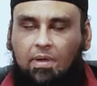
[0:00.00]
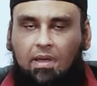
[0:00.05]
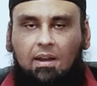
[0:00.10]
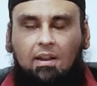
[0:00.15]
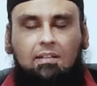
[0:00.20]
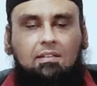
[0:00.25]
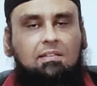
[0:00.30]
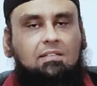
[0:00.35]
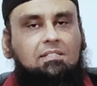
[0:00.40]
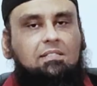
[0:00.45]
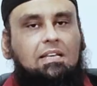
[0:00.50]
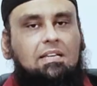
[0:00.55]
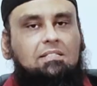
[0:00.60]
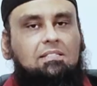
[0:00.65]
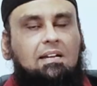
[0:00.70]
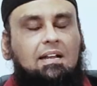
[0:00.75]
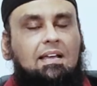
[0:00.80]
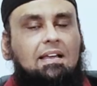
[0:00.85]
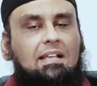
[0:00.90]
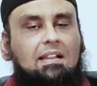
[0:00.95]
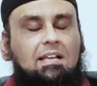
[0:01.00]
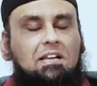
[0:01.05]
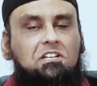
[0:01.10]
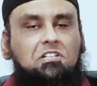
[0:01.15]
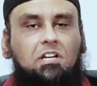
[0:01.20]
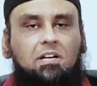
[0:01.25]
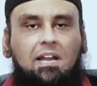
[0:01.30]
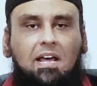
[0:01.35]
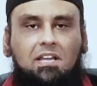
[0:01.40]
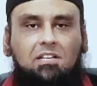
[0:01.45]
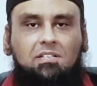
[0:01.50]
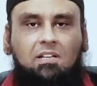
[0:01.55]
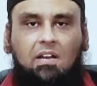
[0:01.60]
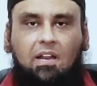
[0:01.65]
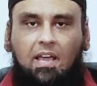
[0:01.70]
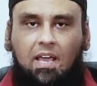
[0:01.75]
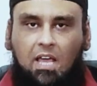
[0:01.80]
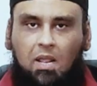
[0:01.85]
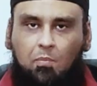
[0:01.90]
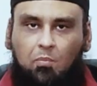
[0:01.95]
where it is Israel
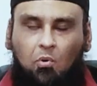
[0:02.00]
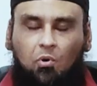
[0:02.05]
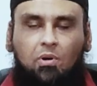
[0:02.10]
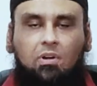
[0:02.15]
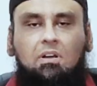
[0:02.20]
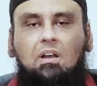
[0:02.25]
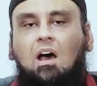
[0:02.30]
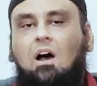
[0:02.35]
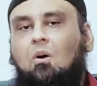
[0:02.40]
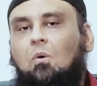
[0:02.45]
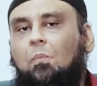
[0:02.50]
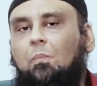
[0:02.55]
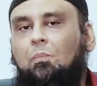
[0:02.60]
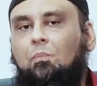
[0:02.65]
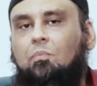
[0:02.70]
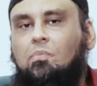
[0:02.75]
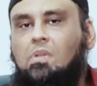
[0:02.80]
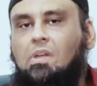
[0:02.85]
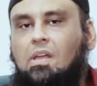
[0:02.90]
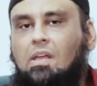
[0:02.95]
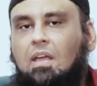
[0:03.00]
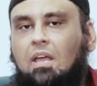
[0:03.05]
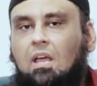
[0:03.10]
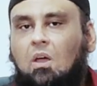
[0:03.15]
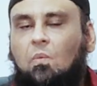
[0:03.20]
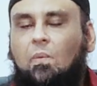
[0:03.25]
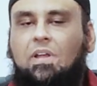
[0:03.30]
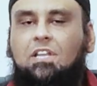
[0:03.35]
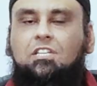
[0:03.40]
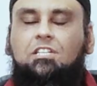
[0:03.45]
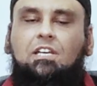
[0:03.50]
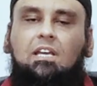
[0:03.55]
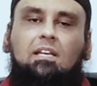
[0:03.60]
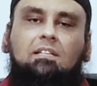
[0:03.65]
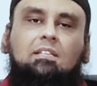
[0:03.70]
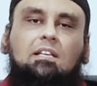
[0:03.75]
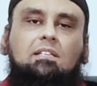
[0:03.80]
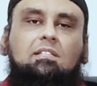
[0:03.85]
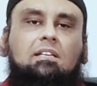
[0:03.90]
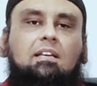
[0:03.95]
International Airport now. When
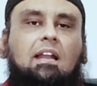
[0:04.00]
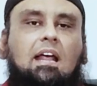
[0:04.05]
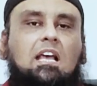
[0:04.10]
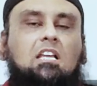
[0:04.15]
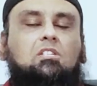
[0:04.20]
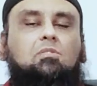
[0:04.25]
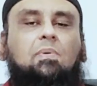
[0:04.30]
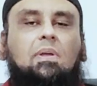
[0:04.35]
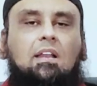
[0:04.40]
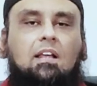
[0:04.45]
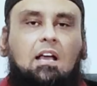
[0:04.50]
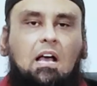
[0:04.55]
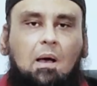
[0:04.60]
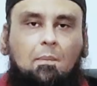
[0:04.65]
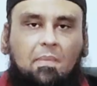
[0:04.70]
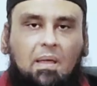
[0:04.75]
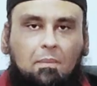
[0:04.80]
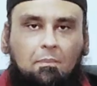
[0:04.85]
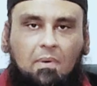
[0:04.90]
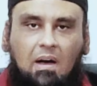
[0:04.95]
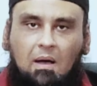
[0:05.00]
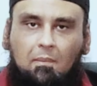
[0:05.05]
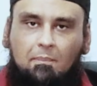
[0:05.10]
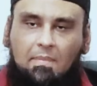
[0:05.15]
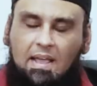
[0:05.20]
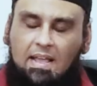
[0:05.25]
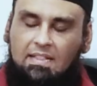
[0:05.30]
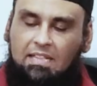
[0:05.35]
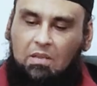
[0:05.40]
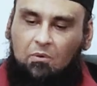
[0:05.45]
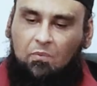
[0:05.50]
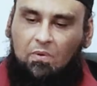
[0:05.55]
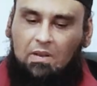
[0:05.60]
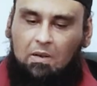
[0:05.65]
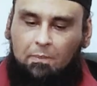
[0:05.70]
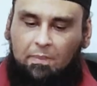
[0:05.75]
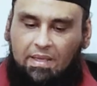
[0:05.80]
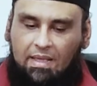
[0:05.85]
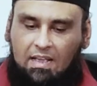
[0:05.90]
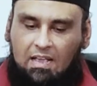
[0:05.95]
Jesus Christ will come, Imam Mahdi
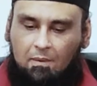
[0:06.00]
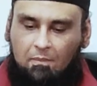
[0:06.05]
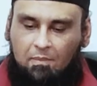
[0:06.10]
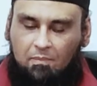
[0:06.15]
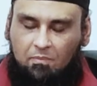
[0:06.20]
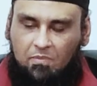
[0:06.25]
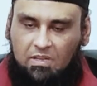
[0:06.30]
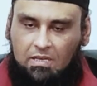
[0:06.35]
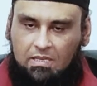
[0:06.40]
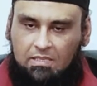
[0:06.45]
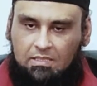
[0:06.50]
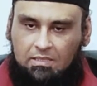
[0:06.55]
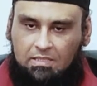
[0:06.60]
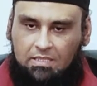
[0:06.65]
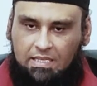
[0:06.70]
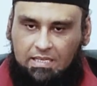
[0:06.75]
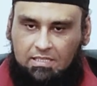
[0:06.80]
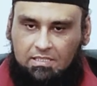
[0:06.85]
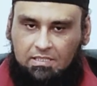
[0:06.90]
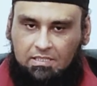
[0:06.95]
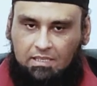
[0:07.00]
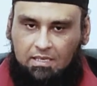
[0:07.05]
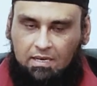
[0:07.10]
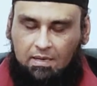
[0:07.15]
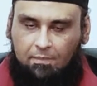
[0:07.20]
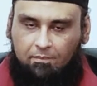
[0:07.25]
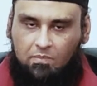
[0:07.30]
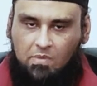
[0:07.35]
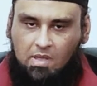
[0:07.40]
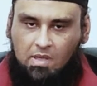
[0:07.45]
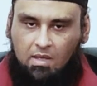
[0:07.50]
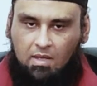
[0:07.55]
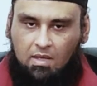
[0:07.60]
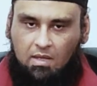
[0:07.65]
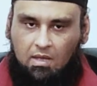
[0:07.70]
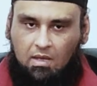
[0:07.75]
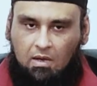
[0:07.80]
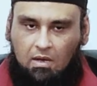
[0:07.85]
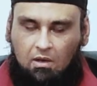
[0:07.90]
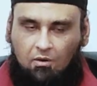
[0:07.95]
will become
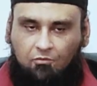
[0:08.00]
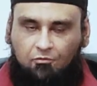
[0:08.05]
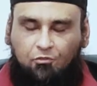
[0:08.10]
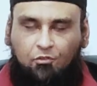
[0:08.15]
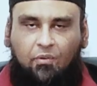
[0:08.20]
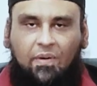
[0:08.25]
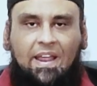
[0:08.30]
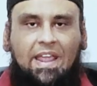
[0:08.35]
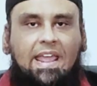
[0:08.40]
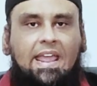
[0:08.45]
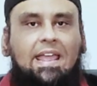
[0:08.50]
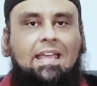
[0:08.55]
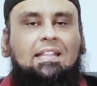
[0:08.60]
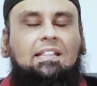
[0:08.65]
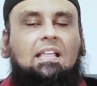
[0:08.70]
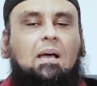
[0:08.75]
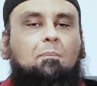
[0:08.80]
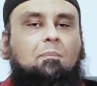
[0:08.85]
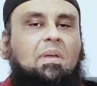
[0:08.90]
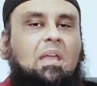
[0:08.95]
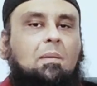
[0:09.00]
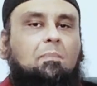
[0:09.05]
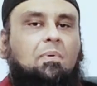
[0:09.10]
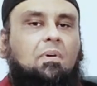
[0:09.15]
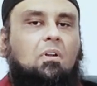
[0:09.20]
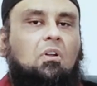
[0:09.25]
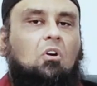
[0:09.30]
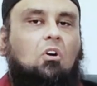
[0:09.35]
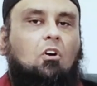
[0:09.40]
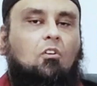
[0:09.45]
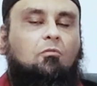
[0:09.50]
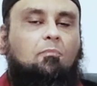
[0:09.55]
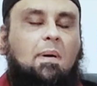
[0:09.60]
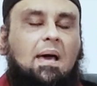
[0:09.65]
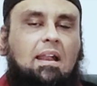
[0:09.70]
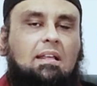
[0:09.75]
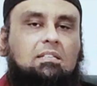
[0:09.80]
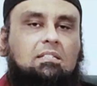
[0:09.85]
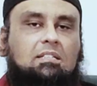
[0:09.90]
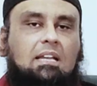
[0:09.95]
freeing the people of
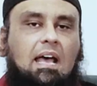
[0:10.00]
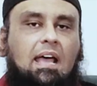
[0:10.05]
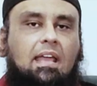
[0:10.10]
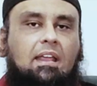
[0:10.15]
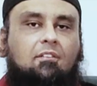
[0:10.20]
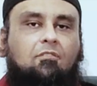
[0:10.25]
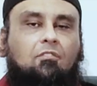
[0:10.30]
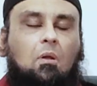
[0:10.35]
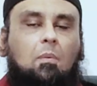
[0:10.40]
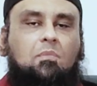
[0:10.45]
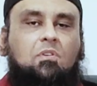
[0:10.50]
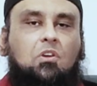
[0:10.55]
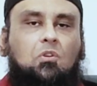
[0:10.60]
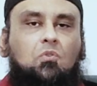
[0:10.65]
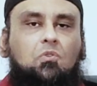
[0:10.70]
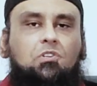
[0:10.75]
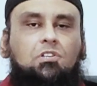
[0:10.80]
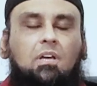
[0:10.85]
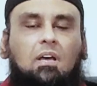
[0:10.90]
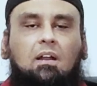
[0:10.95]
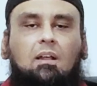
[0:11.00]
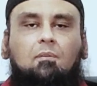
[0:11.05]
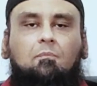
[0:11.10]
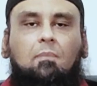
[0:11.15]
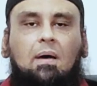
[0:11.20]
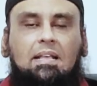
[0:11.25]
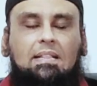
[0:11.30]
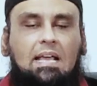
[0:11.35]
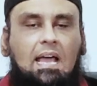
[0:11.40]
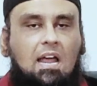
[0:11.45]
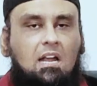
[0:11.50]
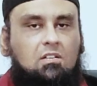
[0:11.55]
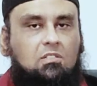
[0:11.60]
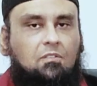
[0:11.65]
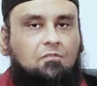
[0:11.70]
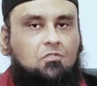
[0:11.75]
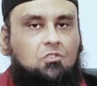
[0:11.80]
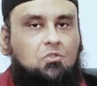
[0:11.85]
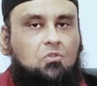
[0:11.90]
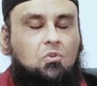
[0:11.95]
Palestine from Jerusalem by the
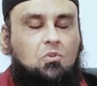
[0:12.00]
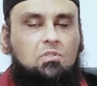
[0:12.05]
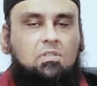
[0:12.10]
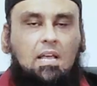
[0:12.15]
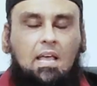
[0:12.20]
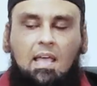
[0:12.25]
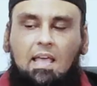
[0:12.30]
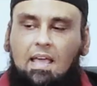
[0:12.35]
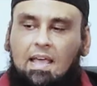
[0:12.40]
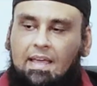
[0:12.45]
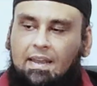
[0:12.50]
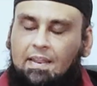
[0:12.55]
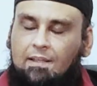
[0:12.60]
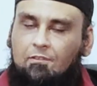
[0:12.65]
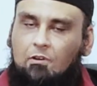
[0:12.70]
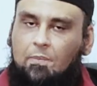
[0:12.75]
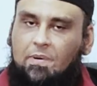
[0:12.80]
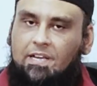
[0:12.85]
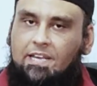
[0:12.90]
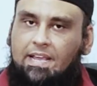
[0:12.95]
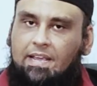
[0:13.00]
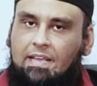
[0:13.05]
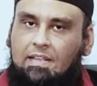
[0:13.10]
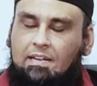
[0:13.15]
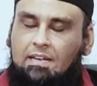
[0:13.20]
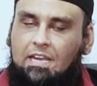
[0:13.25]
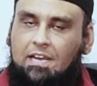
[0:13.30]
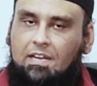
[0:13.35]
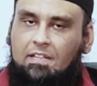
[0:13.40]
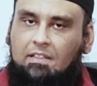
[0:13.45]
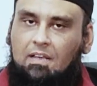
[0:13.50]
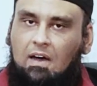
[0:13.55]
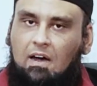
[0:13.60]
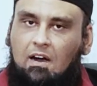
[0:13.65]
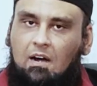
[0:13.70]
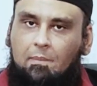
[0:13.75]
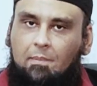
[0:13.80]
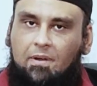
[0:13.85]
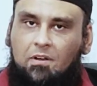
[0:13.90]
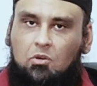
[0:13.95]
hands of Jews, and he will be leading the
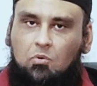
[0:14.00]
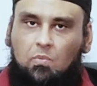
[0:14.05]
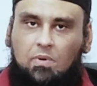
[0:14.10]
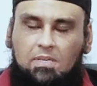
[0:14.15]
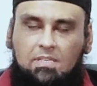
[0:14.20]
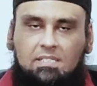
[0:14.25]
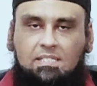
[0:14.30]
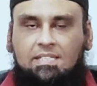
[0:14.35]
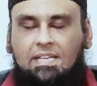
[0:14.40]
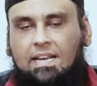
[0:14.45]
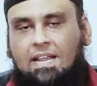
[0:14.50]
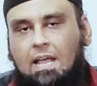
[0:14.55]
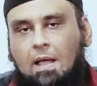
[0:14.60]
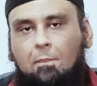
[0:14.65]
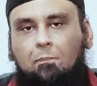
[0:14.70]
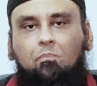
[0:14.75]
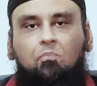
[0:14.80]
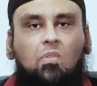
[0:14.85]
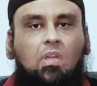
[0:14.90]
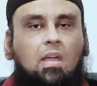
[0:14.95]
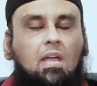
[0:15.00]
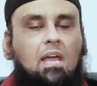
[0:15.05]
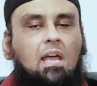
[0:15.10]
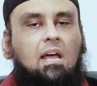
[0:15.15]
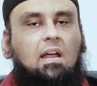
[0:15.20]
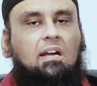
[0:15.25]
army towards Syria,